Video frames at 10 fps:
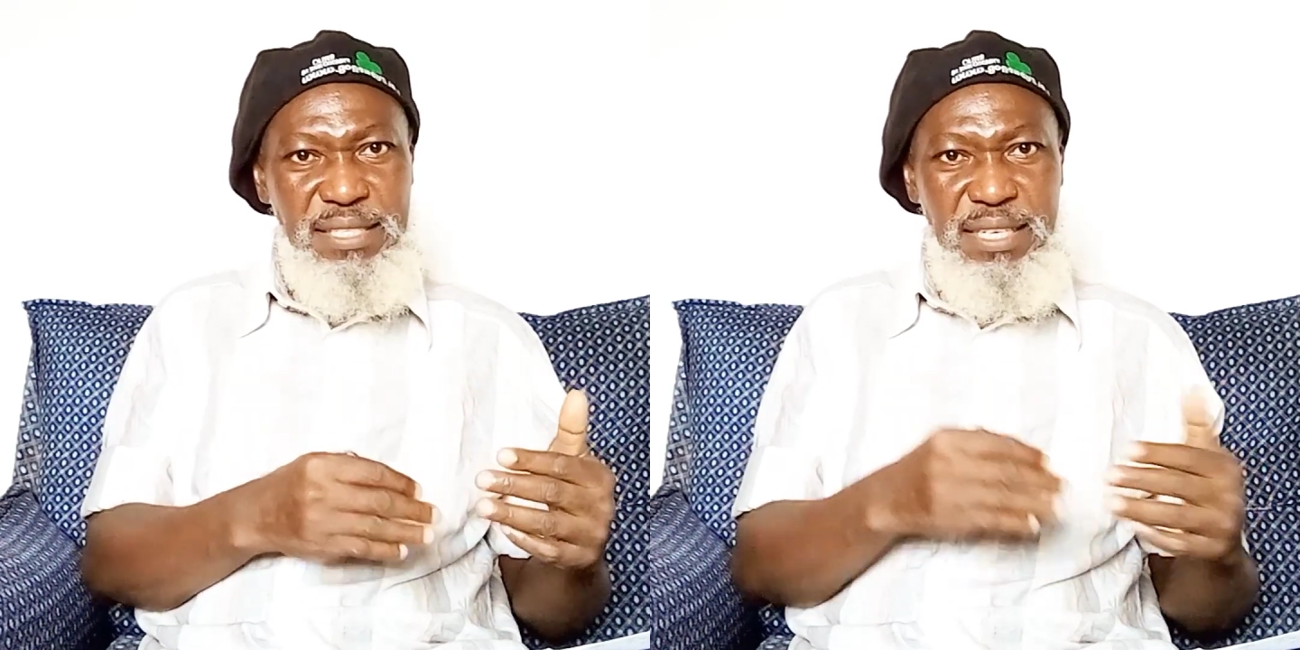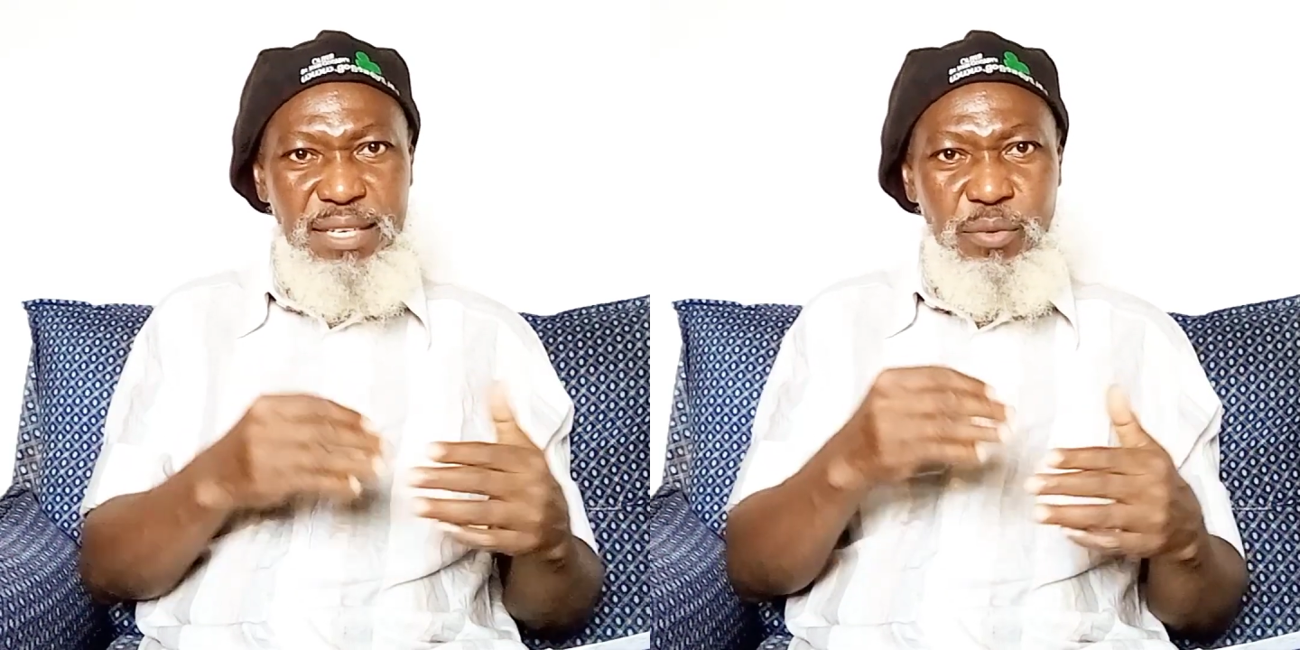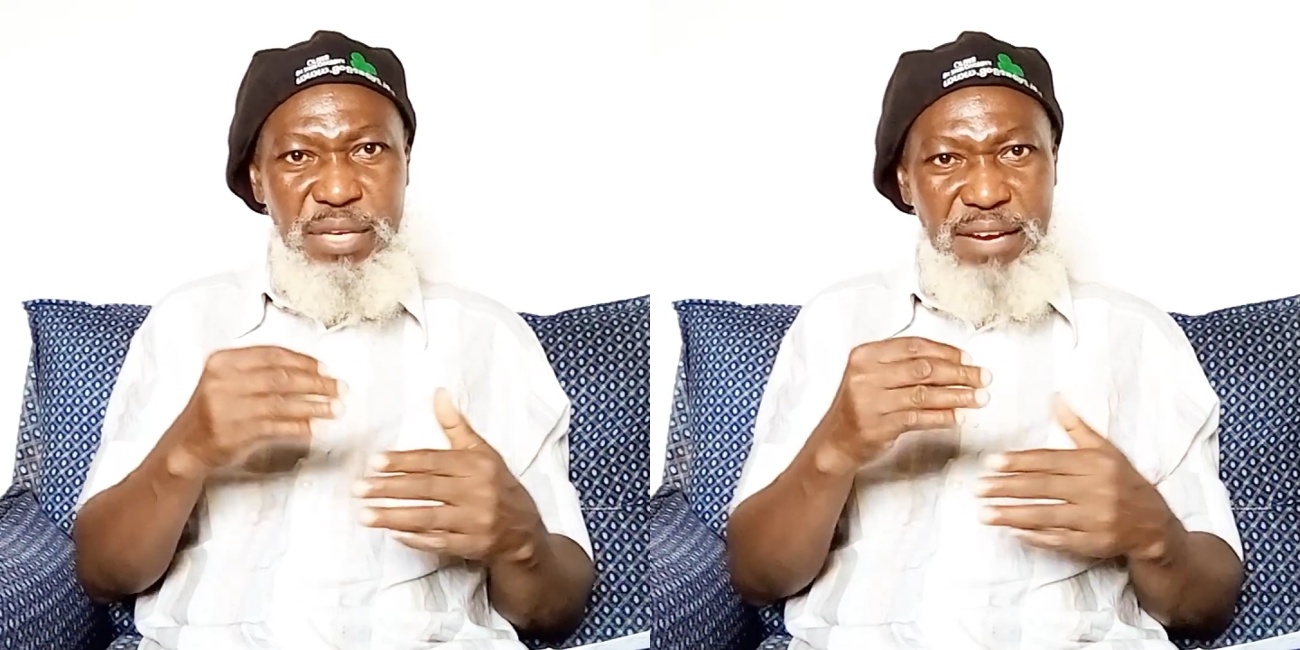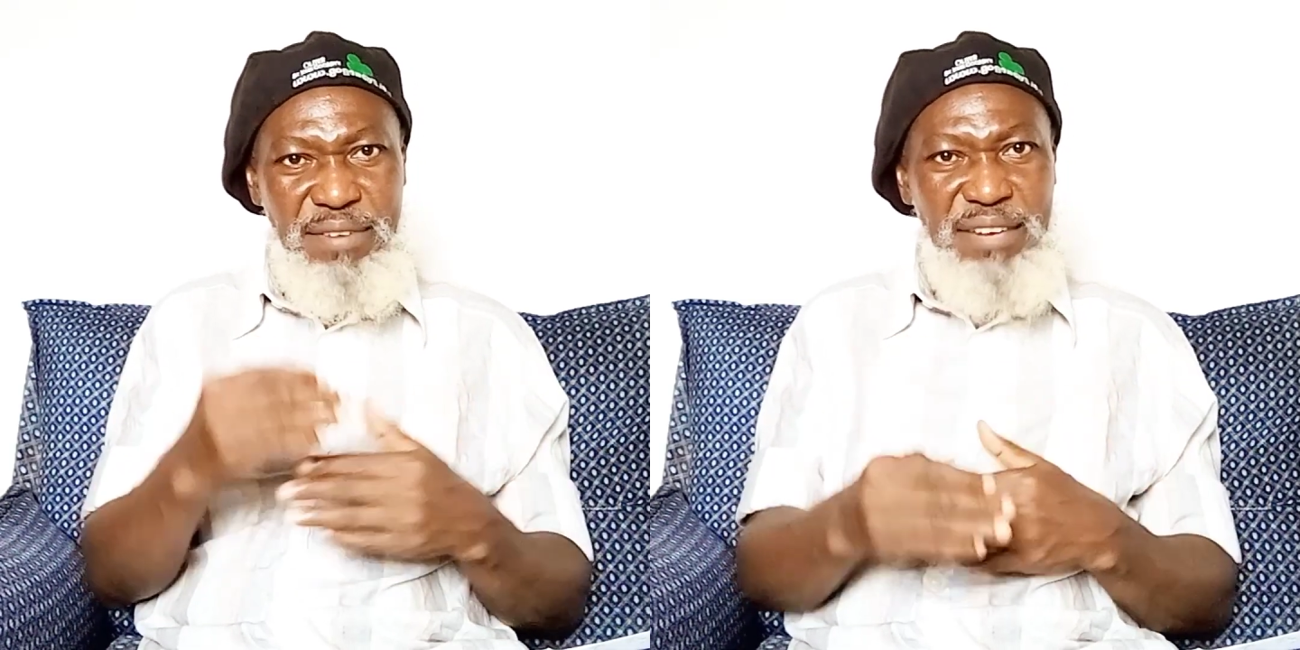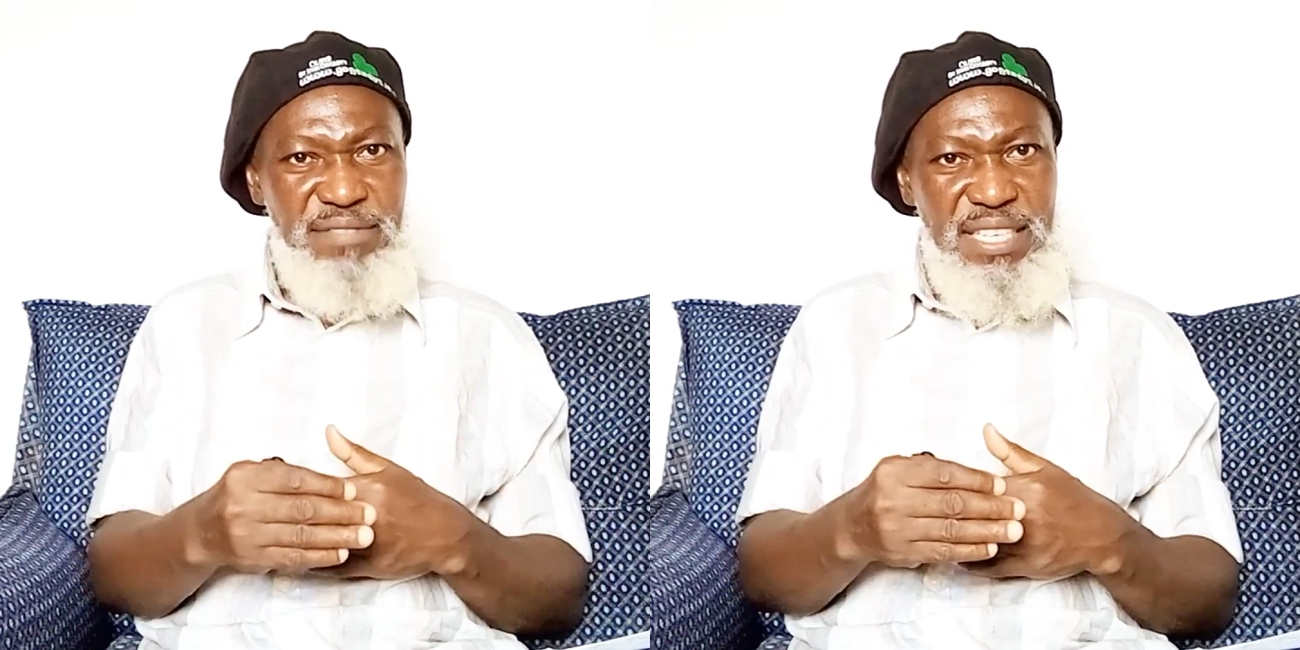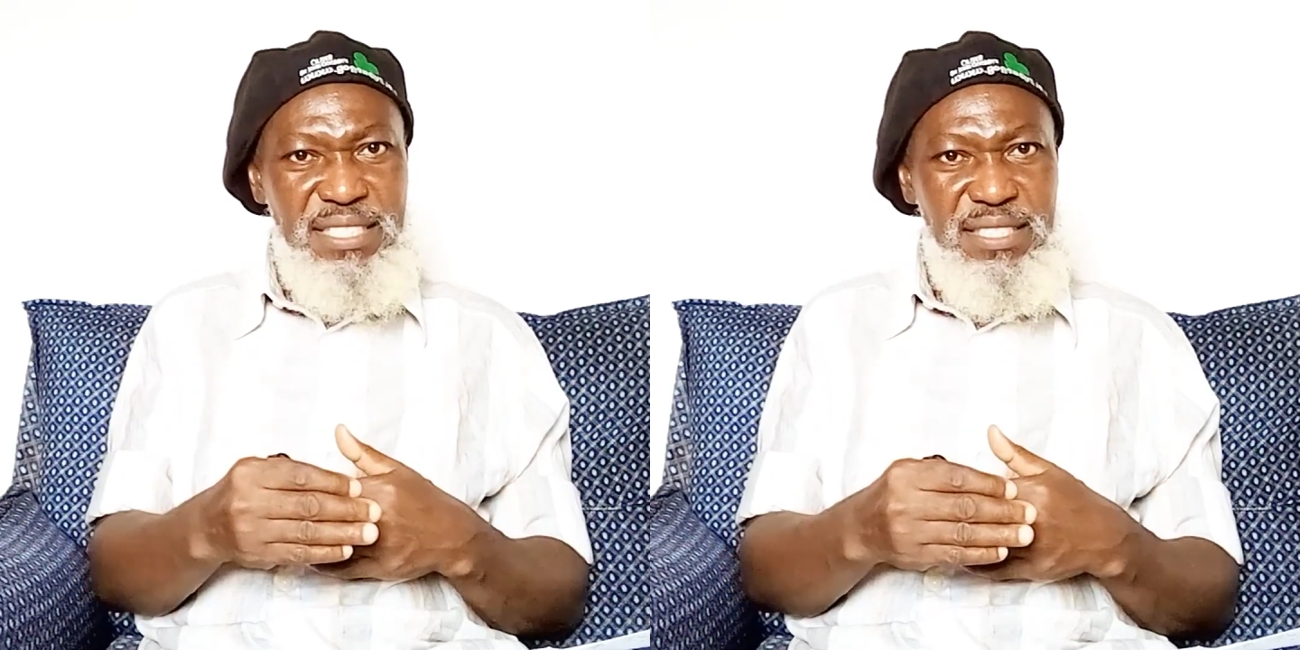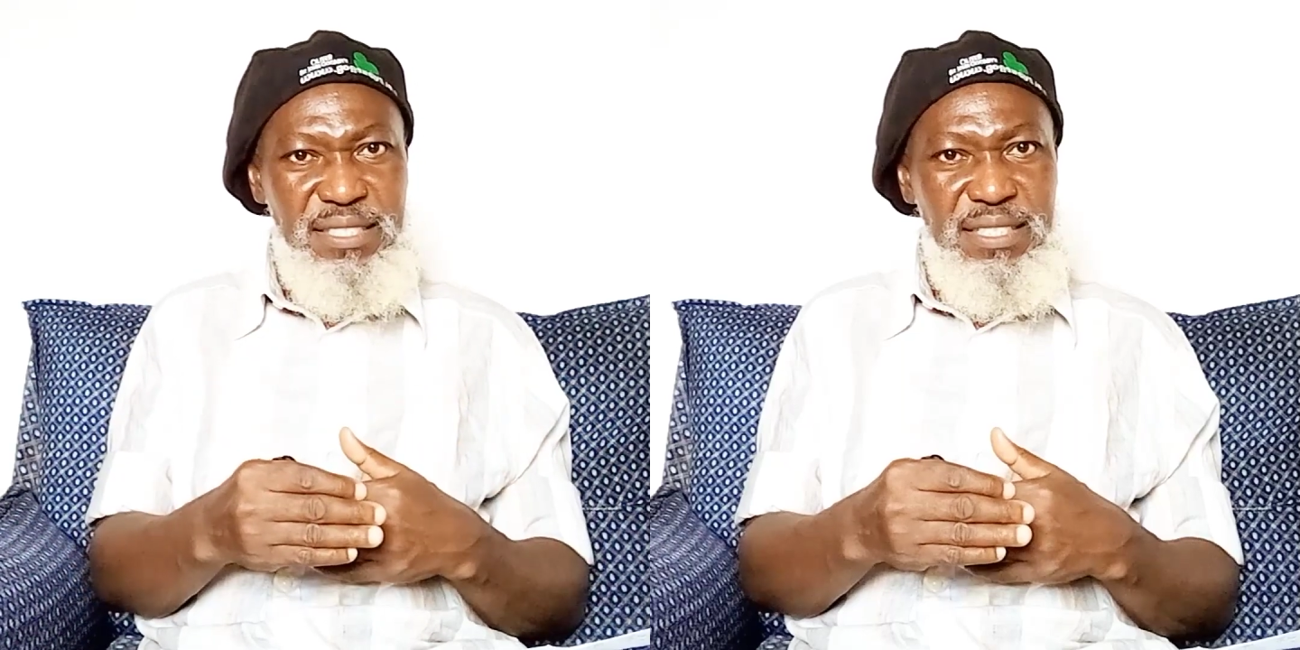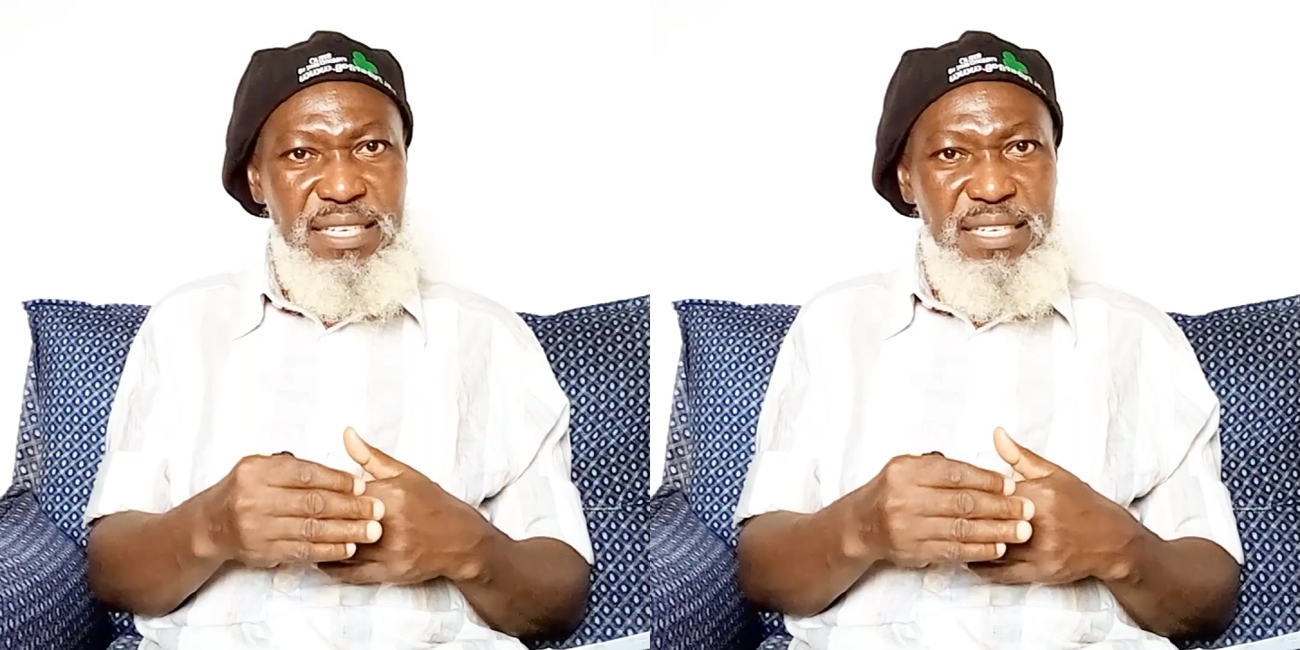Say we have advanced,